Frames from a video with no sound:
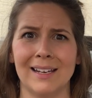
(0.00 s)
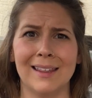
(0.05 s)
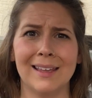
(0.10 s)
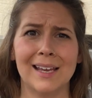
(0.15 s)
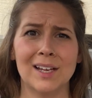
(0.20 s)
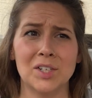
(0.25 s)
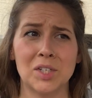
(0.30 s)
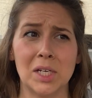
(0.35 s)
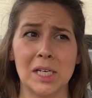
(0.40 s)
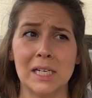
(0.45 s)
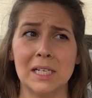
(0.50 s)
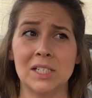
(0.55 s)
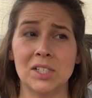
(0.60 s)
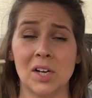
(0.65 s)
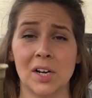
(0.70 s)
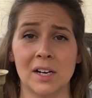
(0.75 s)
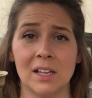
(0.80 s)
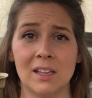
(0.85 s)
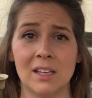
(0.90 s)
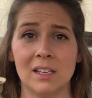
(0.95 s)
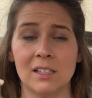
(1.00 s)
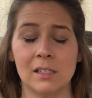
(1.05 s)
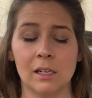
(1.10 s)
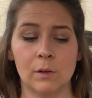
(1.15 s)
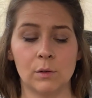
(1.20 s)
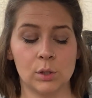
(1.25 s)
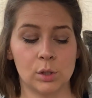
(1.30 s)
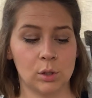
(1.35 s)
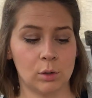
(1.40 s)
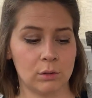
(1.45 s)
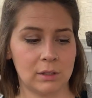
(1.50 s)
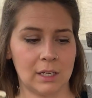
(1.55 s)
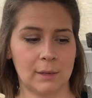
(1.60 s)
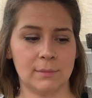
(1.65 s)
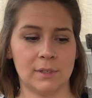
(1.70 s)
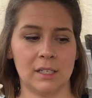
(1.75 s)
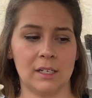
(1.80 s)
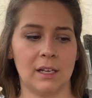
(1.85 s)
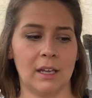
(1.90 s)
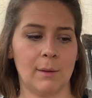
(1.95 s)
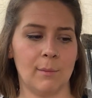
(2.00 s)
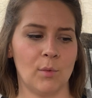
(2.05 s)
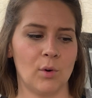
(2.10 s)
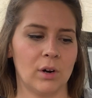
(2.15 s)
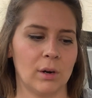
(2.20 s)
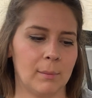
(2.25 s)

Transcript: They actually had a ton of these and I was so tempted to get more,